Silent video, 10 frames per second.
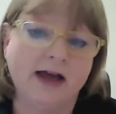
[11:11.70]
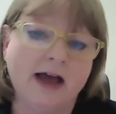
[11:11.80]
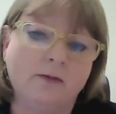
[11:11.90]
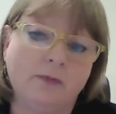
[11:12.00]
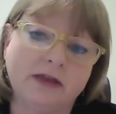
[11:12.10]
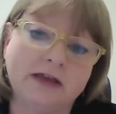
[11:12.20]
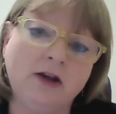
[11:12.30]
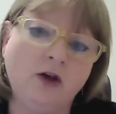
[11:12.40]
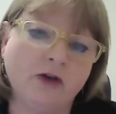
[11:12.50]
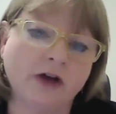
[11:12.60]
But then
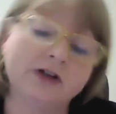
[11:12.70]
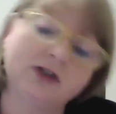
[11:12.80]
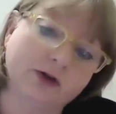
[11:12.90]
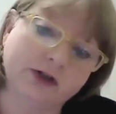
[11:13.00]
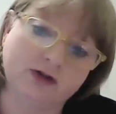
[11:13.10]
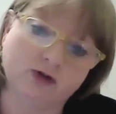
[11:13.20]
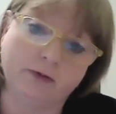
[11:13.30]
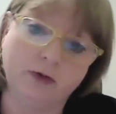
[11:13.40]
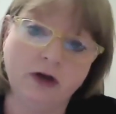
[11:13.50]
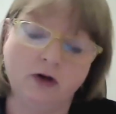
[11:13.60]
you've got the Tulsa
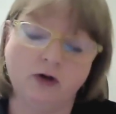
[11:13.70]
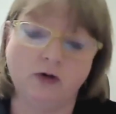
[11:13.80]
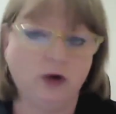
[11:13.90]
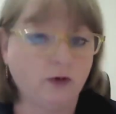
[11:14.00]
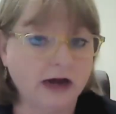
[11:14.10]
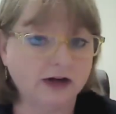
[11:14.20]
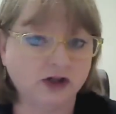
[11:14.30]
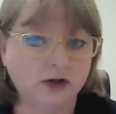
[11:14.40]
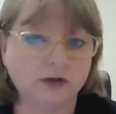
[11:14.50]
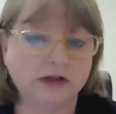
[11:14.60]
Tribune, who
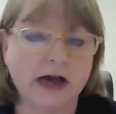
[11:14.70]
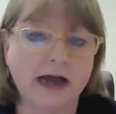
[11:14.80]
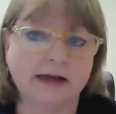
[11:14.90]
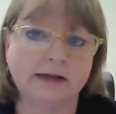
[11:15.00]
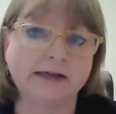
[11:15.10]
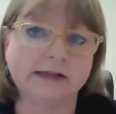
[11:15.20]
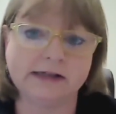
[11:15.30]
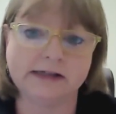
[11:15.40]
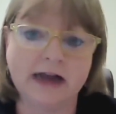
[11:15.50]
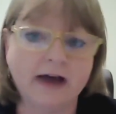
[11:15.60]
actually was like, this
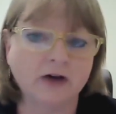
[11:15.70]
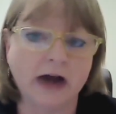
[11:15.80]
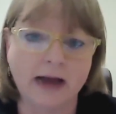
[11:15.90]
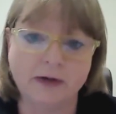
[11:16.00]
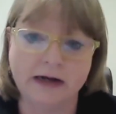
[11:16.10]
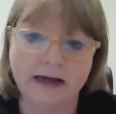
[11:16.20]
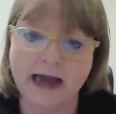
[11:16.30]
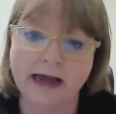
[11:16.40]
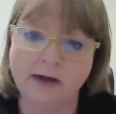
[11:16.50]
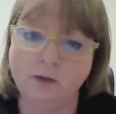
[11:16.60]
is to never happen
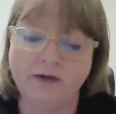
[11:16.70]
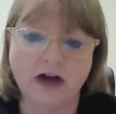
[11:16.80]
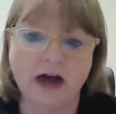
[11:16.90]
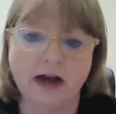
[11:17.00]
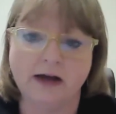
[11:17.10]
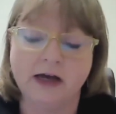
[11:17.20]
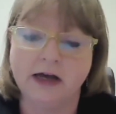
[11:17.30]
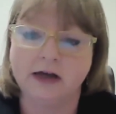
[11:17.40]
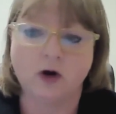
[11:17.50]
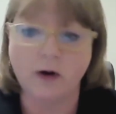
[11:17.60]
again. We've got to
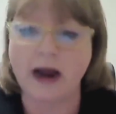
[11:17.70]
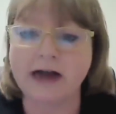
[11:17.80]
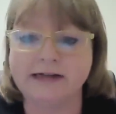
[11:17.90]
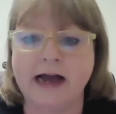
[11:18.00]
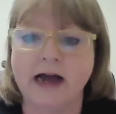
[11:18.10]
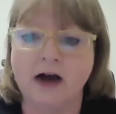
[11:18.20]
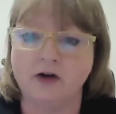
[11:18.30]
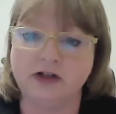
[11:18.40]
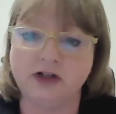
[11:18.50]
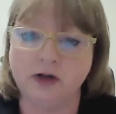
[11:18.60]
crack down
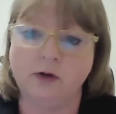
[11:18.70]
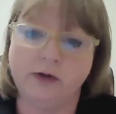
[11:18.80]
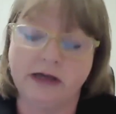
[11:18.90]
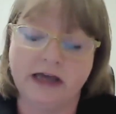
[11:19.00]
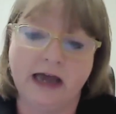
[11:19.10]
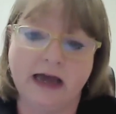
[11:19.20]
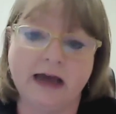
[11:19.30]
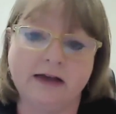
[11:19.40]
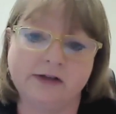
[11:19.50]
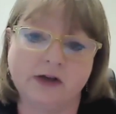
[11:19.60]
and do what we
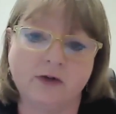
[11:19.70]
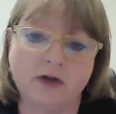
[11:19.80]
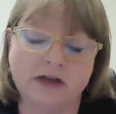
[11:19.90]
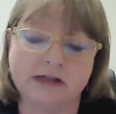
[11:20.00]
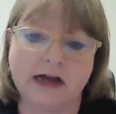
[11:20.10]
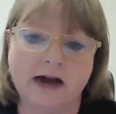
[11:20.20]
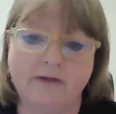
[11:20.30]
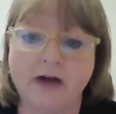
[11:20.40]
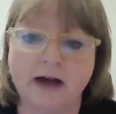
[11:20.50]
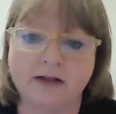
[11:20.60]
can so that this kind
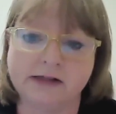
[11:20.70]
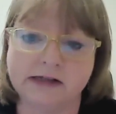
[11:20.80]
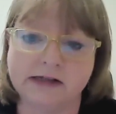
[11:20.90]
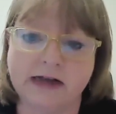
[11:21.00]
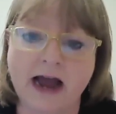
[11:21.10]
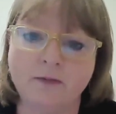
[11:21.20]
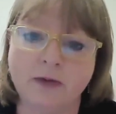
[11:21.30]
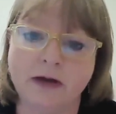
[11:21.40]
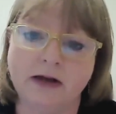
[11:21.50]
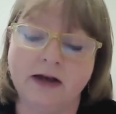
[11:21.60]
of violence doesn't
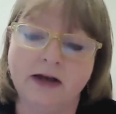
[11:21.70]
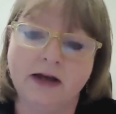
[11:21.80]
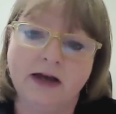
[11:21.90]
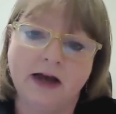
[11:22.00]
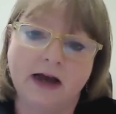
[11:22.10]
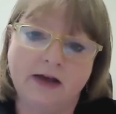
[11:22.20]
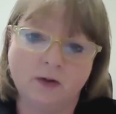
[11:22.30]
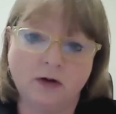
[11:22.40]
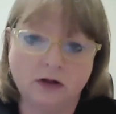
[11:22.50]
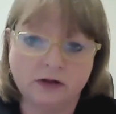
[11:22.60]
happen. And there
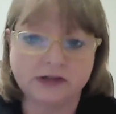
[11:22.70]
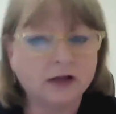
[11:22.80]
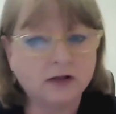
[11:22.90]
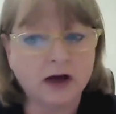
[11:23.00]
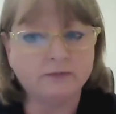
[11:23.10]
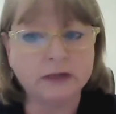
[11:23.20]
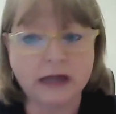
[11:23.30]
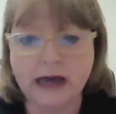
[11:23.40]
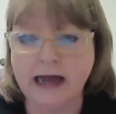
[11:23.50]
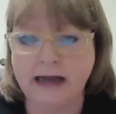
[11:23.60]
was a lot of
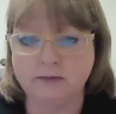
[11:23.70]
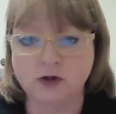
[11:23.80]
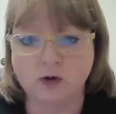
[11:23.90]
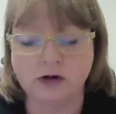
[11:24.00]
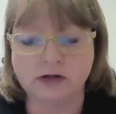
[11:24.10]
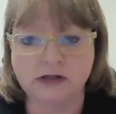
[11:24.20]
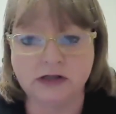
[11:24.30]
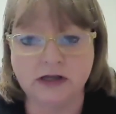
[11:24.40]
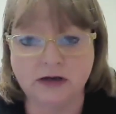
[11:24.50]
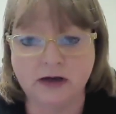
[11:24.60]
blame towards
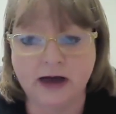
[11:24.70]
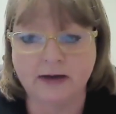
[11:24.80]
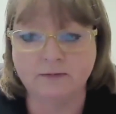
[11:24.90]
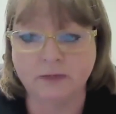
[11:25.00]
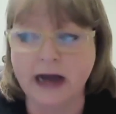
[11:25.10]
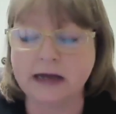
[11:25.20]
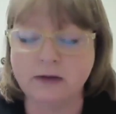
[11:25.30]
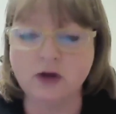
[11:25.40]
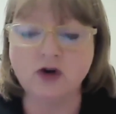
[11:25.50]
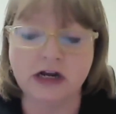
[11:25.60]
the Black
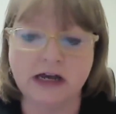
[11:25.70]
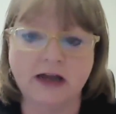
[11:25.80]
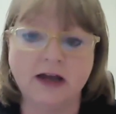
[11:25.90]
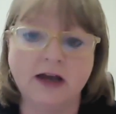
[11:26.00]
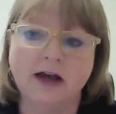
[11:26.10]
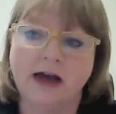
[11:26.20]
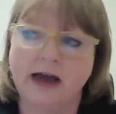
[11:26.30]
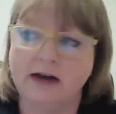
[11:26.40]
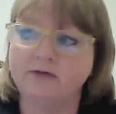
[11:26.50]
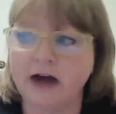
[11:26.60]
community.
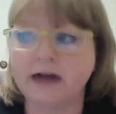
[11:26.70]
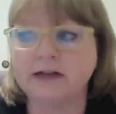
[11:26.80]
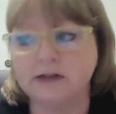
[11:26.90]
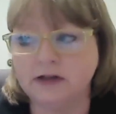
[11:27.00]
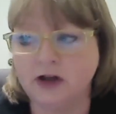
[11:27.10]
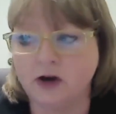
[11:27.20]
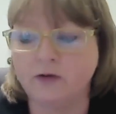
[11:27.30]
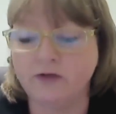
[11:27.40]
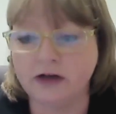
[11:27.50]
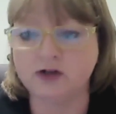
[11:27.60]
And in fact, you know,
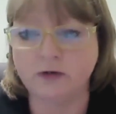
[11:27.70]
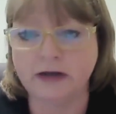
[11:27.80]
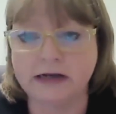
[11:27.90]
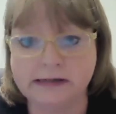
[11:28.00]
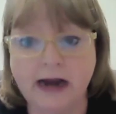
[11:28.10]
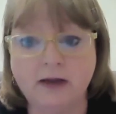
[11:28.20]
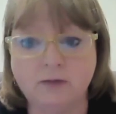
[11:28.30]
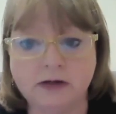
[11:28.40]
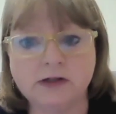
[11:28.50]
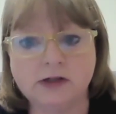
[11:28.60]
eventually
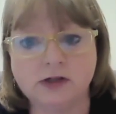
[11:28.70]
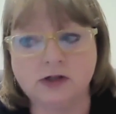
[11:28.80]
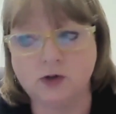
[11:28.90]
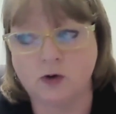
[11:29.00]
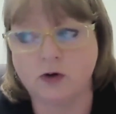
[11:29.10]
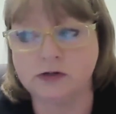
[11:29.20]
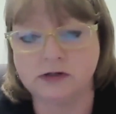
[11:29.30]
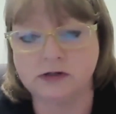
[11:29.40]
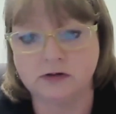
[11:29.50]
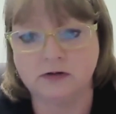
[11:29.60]
indictments
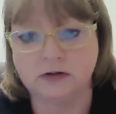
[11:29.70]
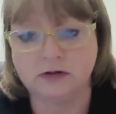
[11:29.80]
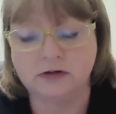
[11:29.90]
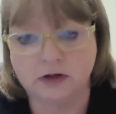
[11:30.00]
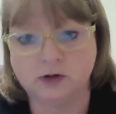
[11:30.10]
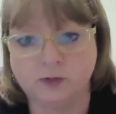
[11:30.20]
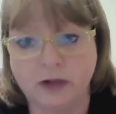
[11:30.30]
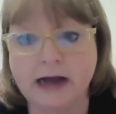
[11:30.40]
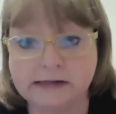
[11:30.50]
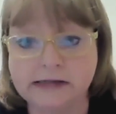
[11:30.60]
towards those
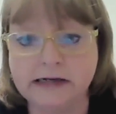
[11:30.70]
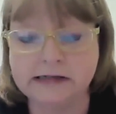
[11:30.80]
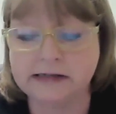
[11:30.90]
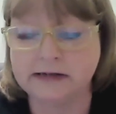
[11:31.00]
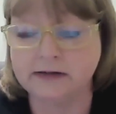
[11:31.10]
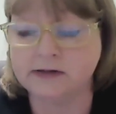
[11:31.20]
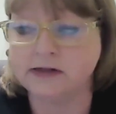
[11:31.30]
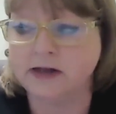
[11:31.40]
Black citizens.